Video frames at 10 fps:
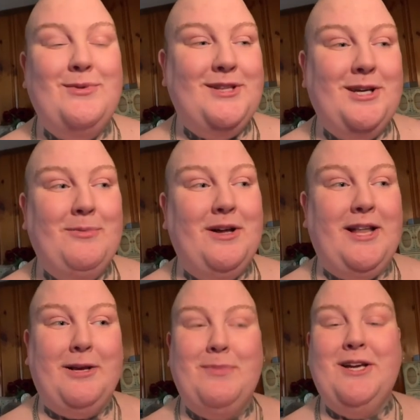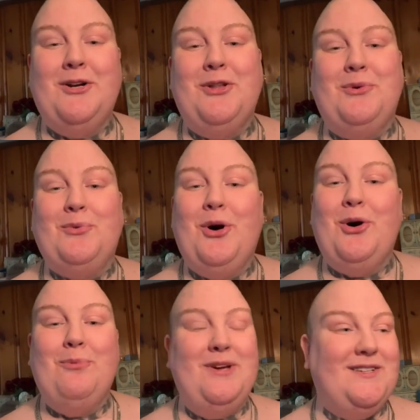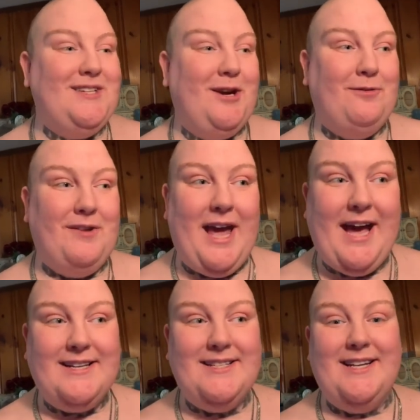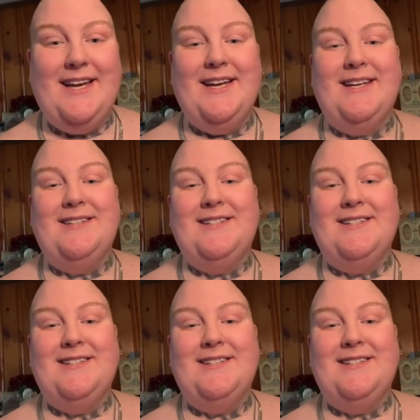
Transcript: we think about like being on the road, being scared of an accident.